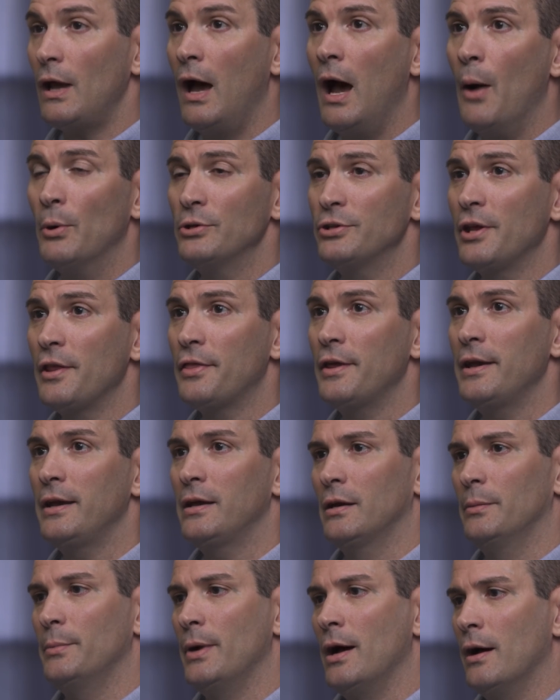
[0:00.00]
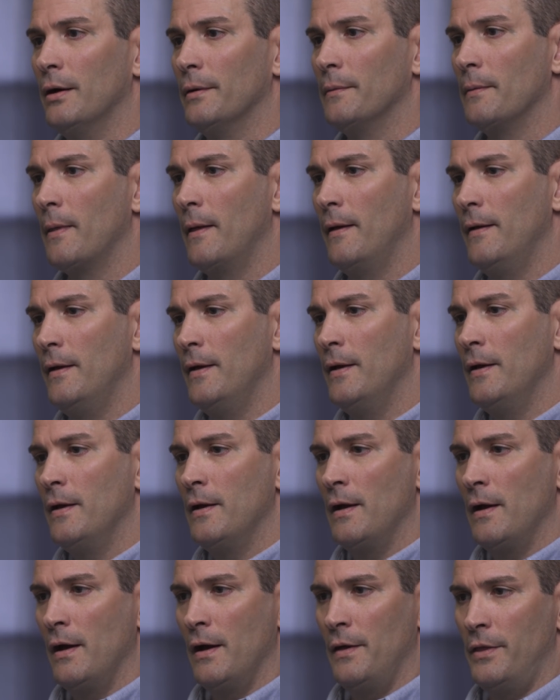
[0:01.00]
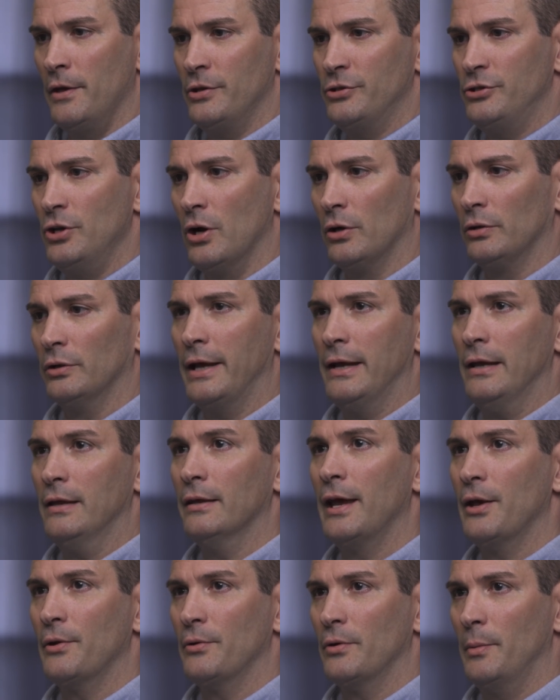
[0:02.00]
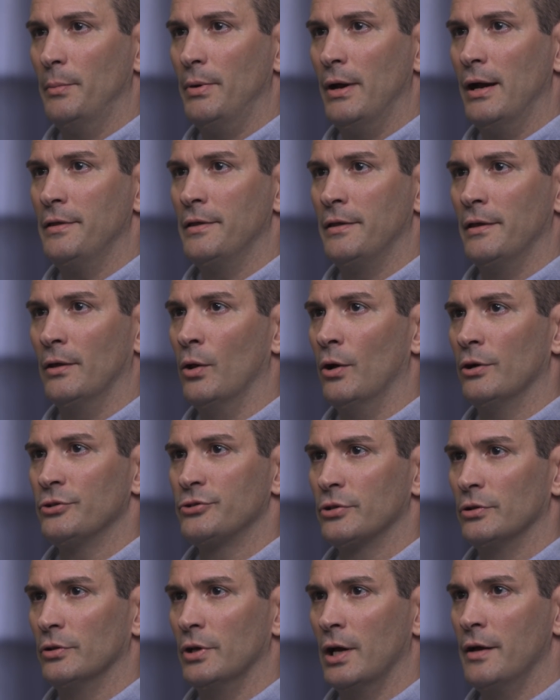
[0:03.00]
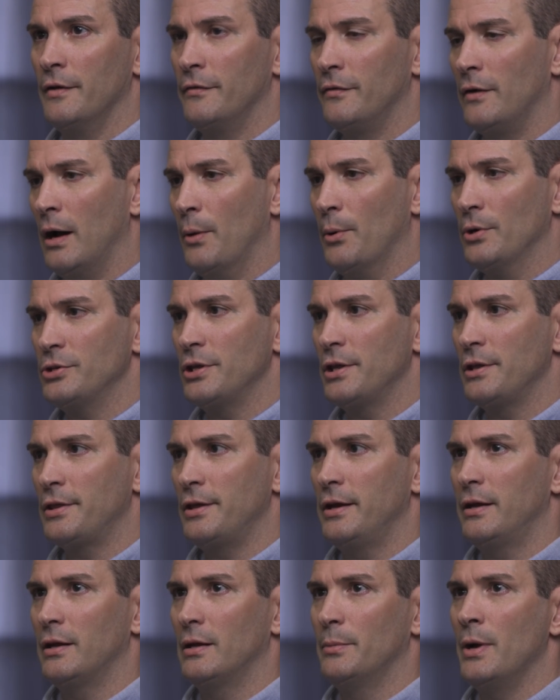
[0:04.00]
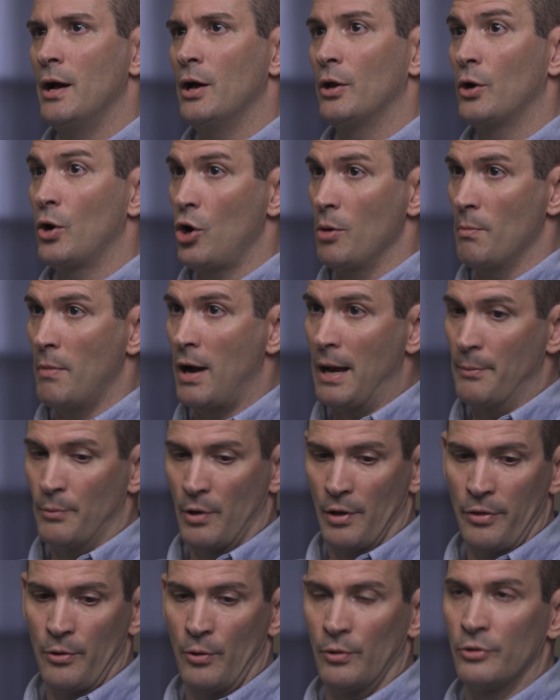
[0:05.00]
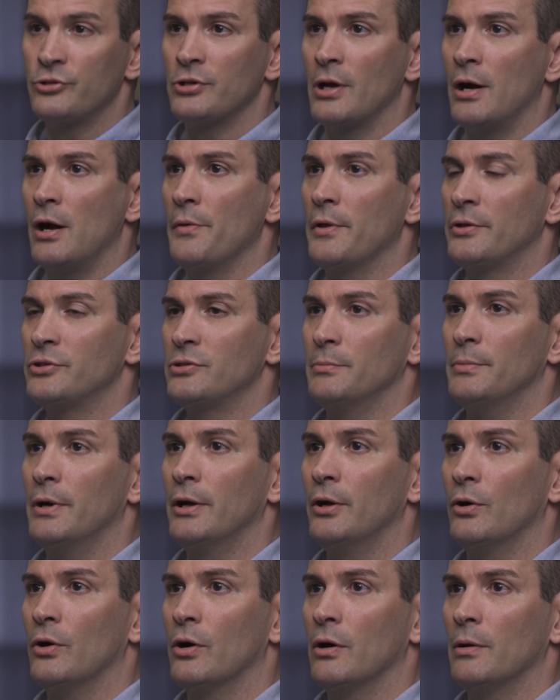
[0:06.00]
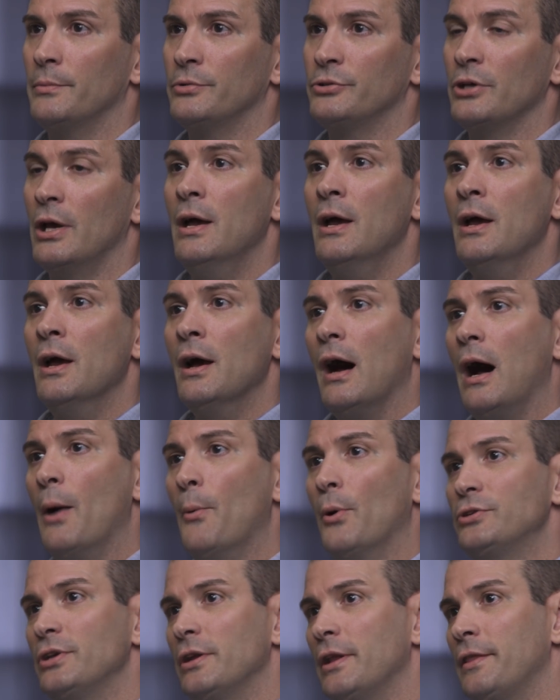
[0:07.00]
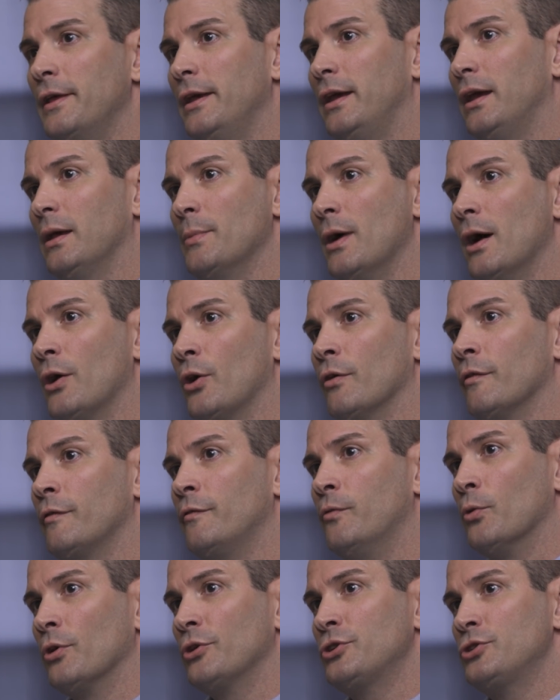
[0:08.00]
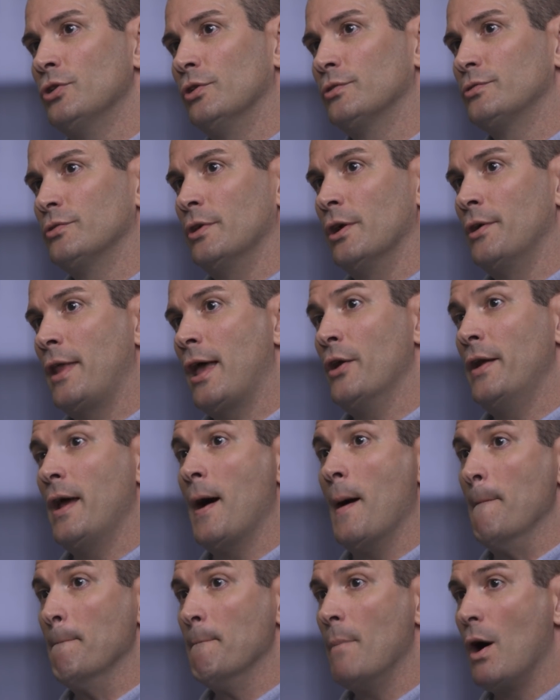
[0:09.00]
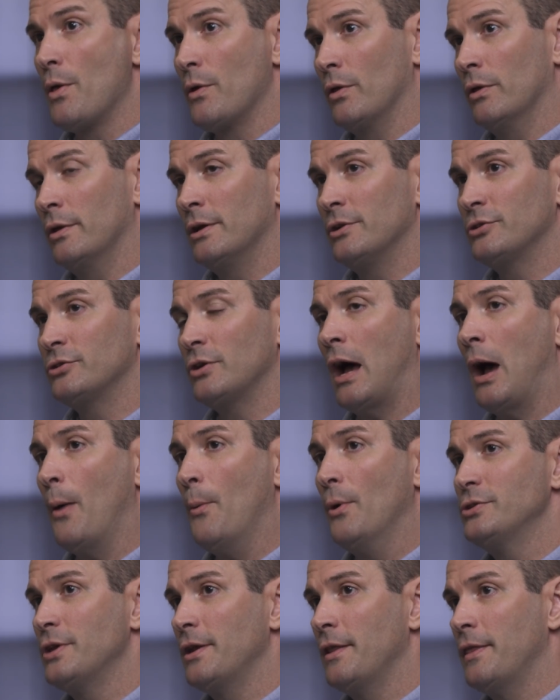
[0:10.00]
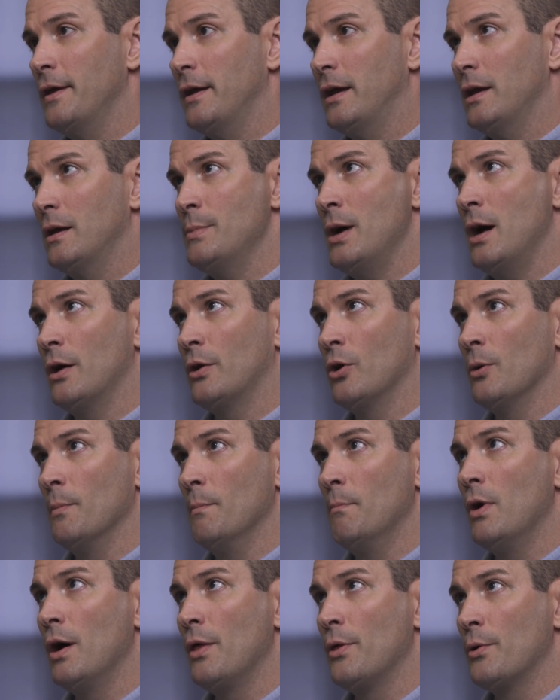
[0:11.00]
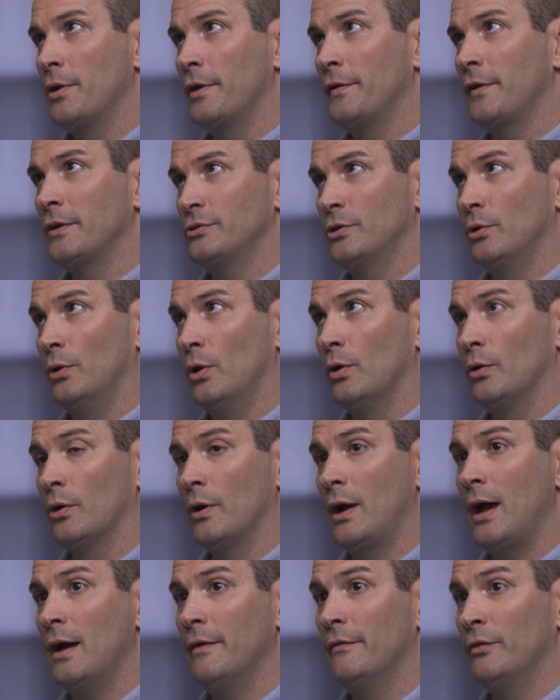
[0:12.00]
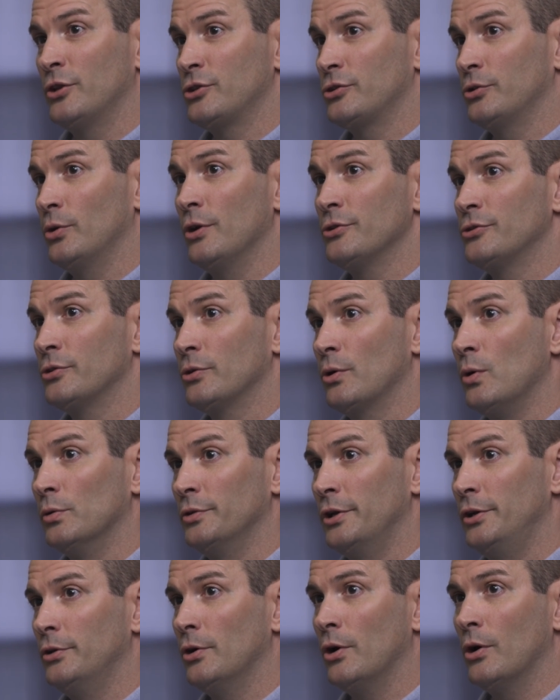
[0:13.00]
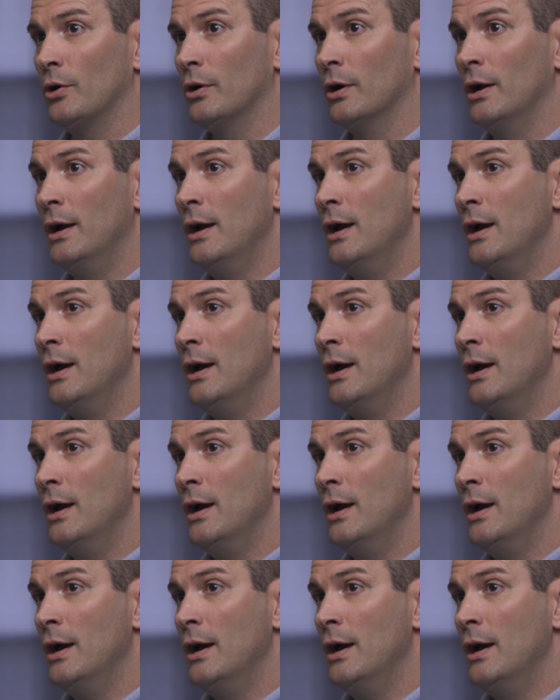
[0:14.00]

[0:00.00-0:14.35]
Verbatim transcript: I wasn't thinking about this young lady laying on a bed that lost her life. I wasn't thinking about her nine month old child that's in my arms. I wasn't thinking about her four children that are now motherless. I wasn't thinking about her mother that does no longer have, just lost her only daughter.